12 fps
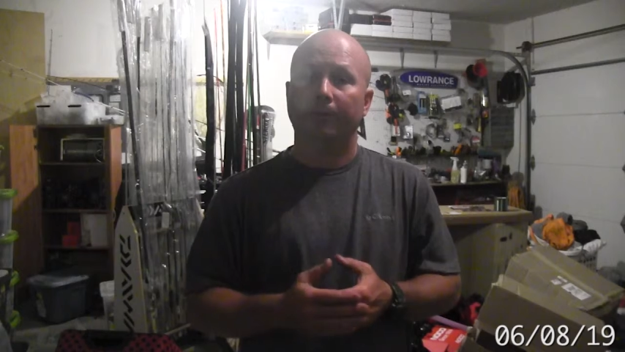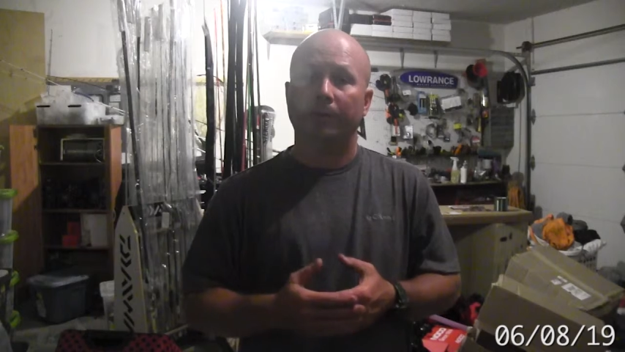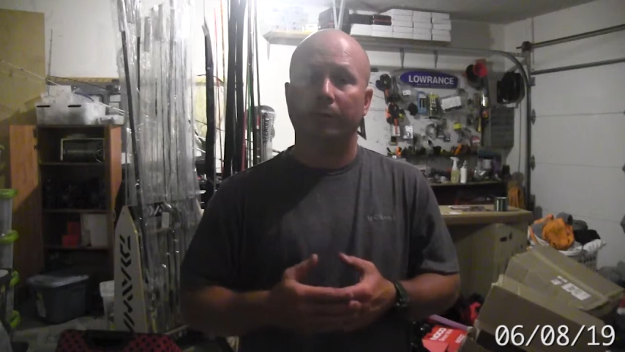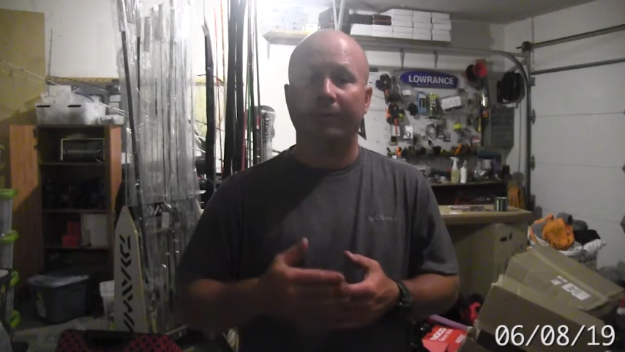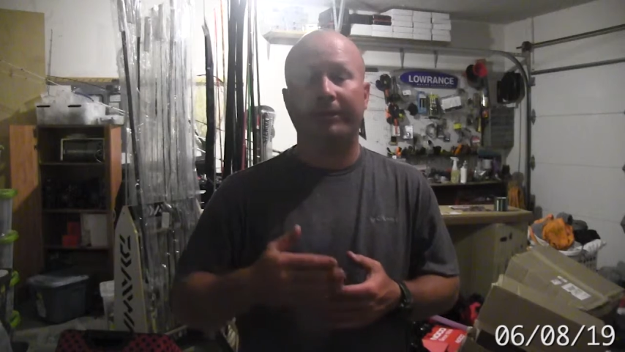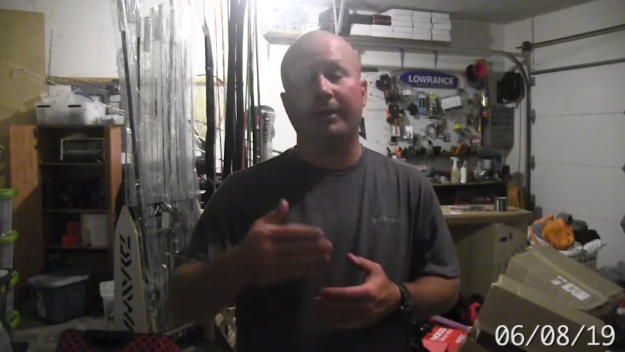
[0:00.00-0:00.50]

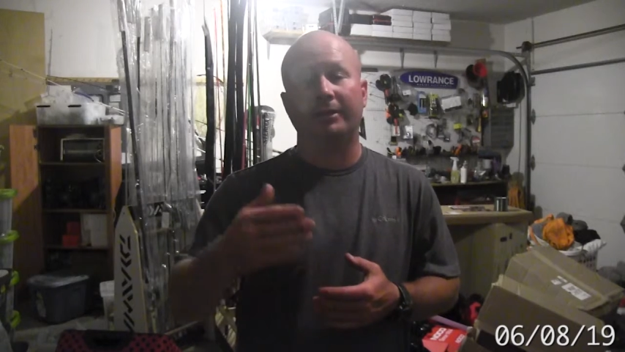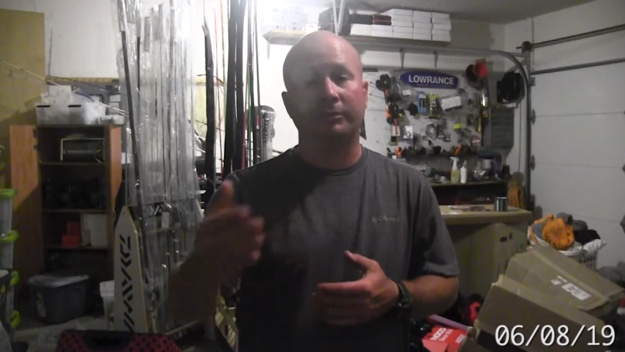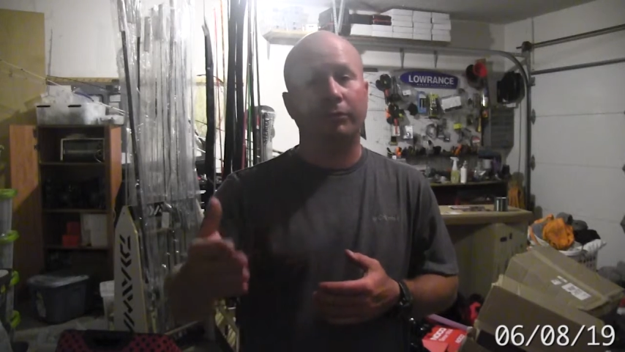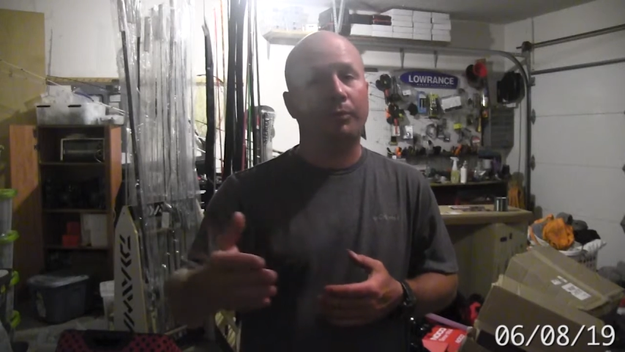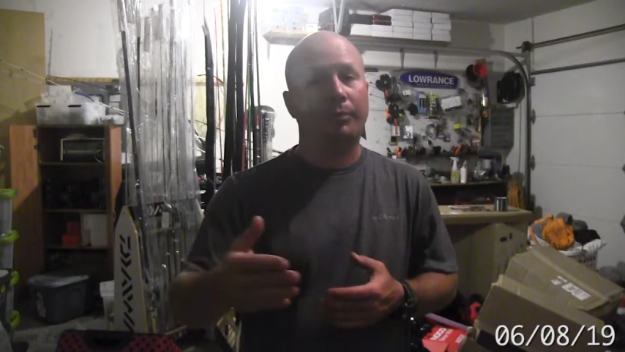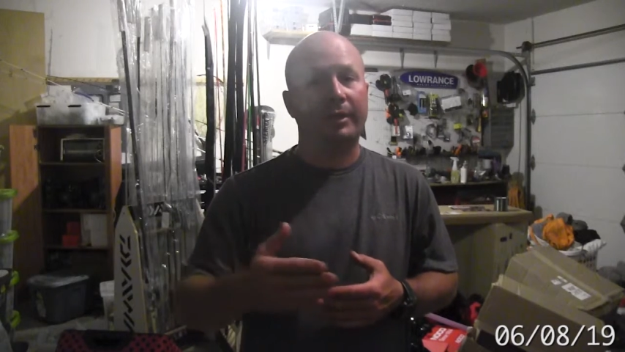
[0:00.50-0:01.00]
but we've got
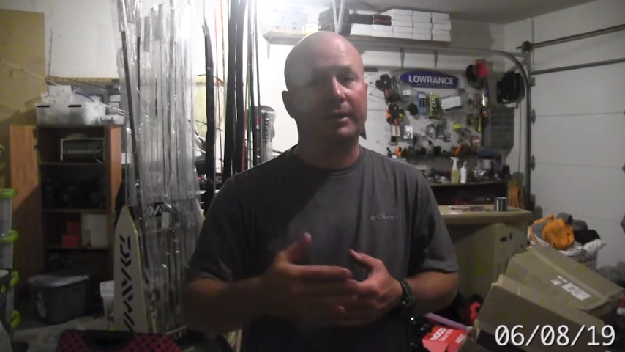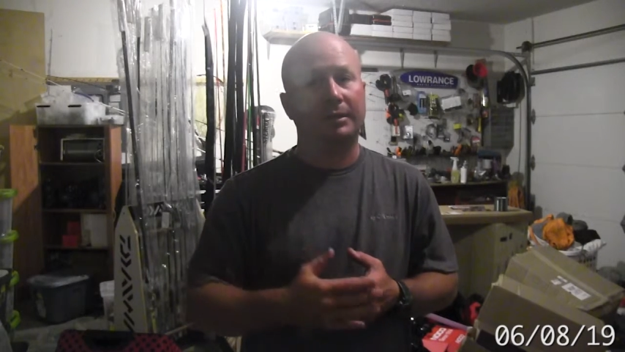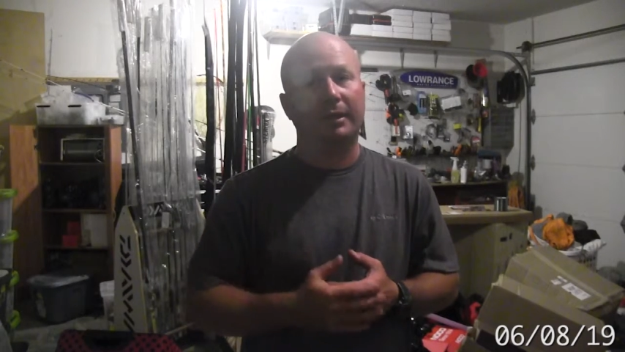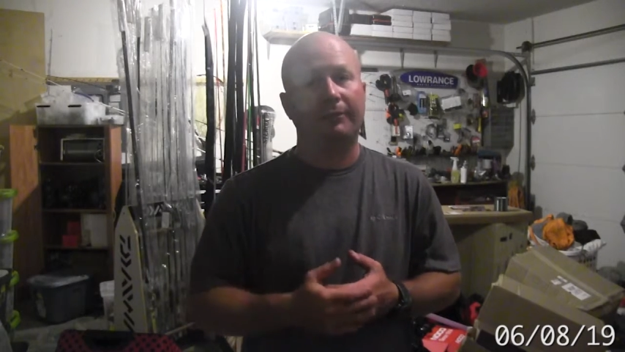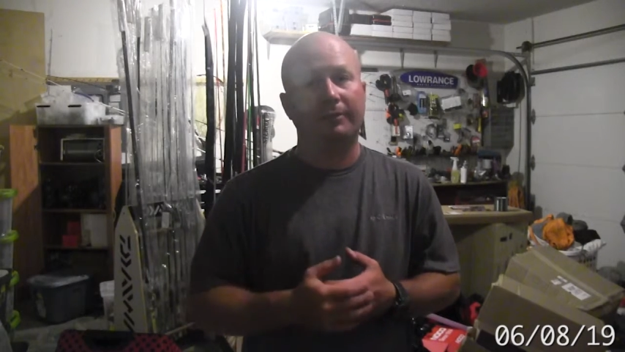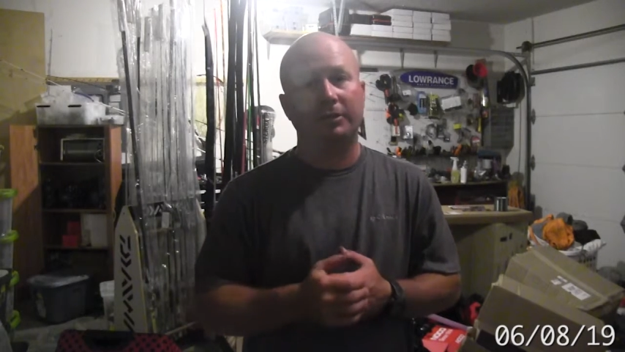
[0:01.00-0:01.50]
some openings
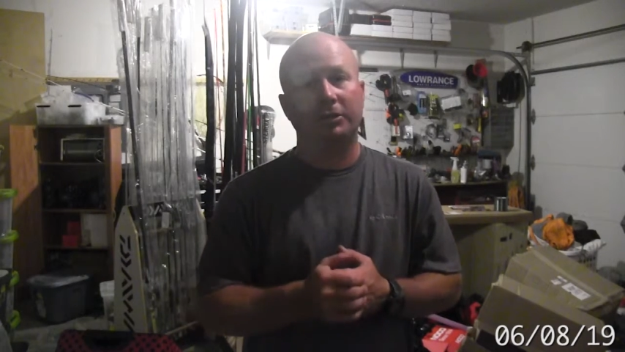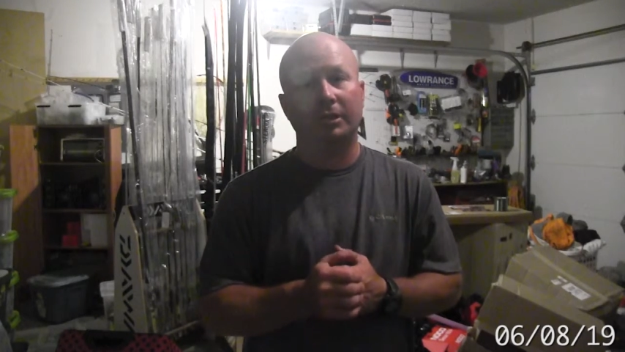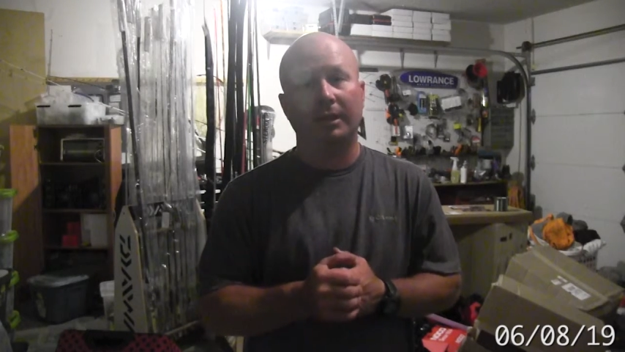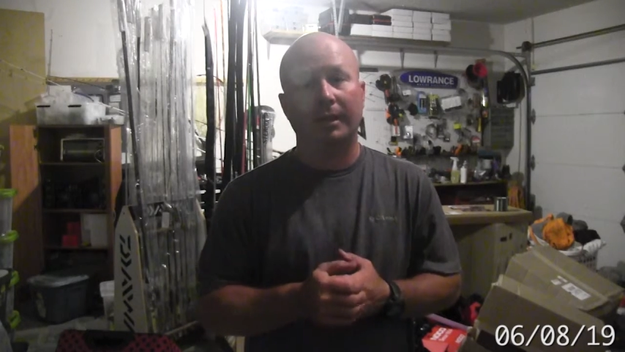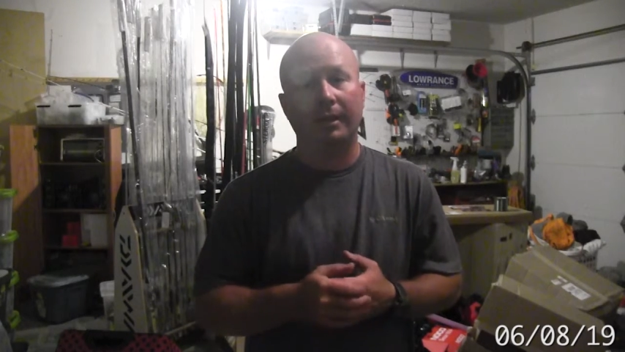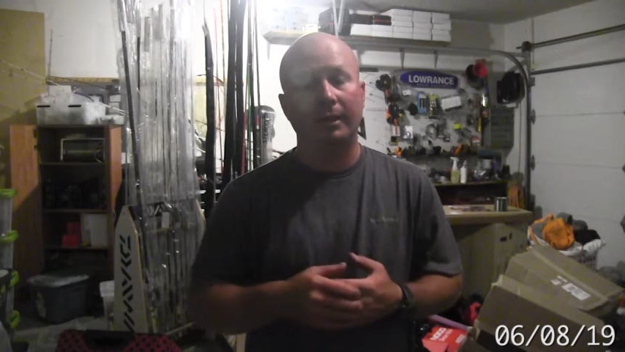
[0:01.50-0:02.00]
left in
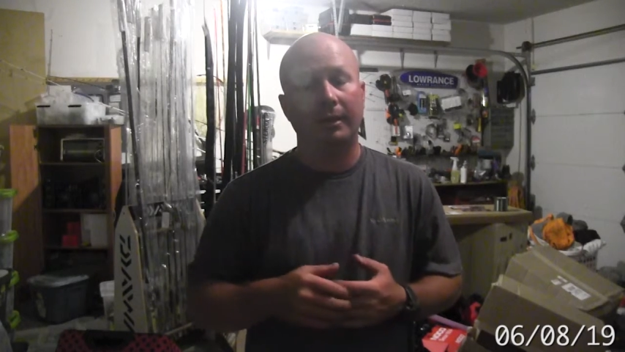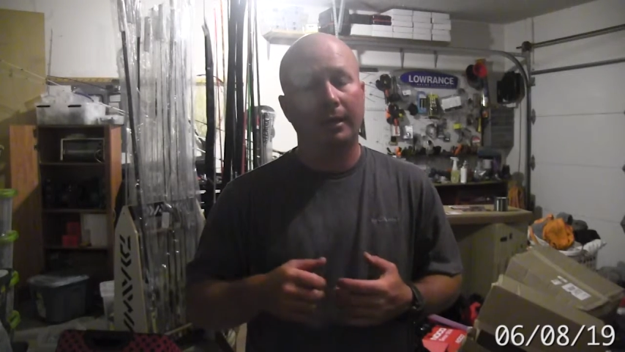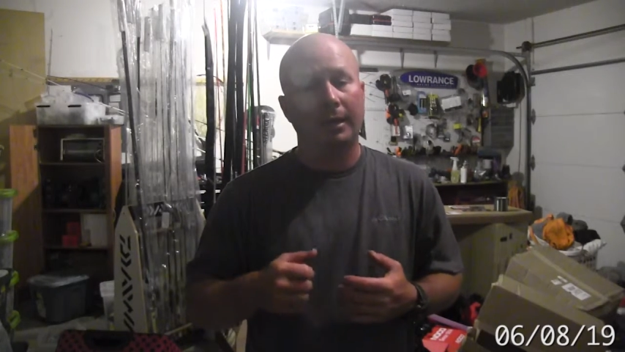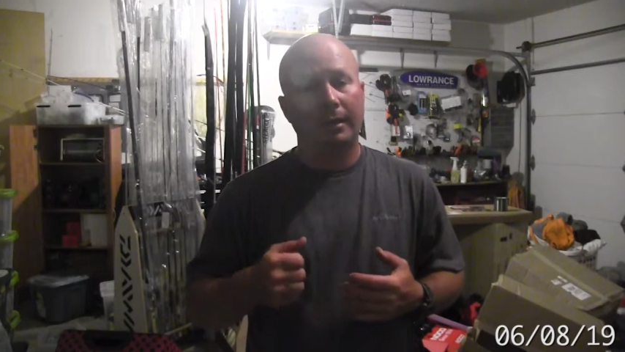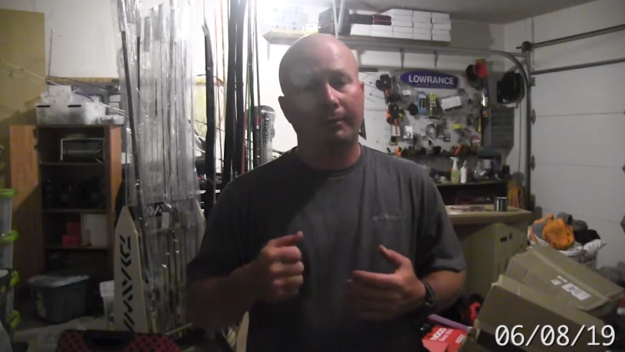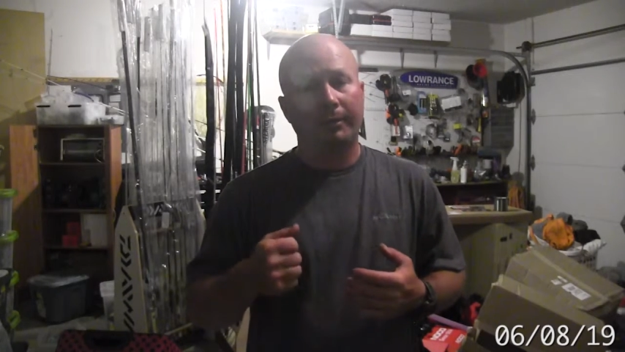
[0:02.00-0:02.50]
July.
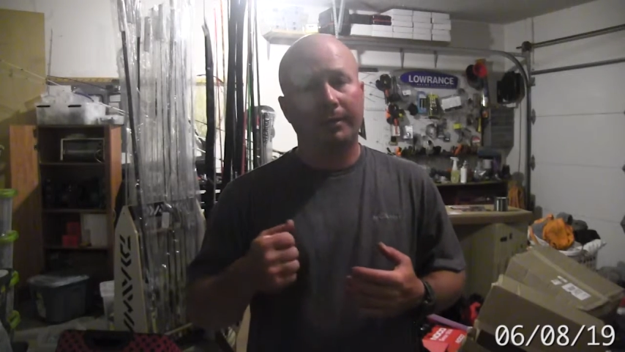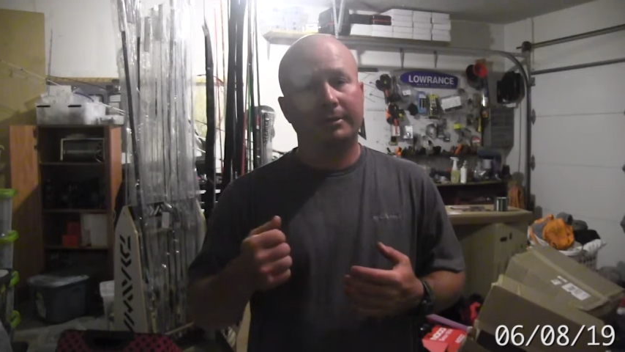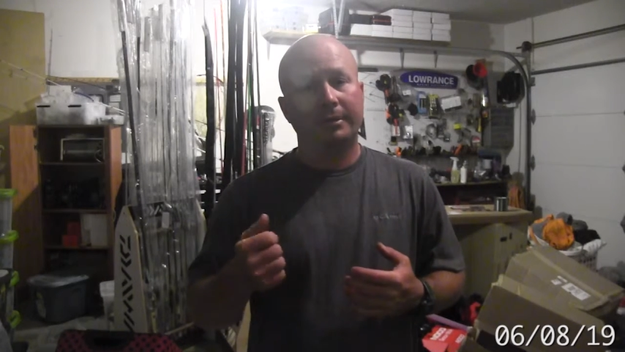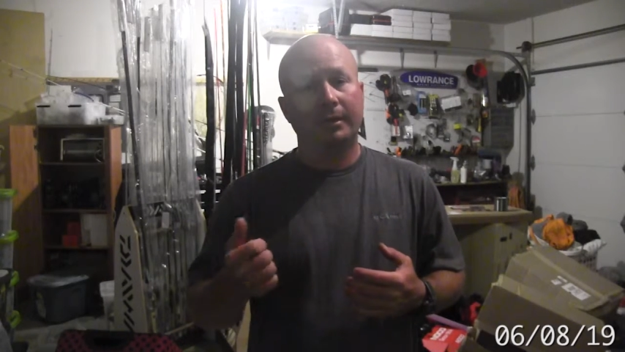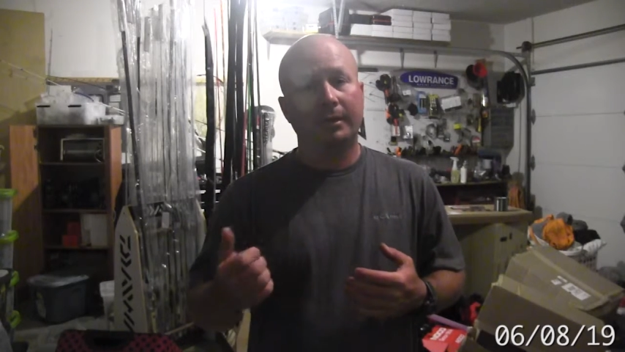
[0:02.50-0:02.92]
But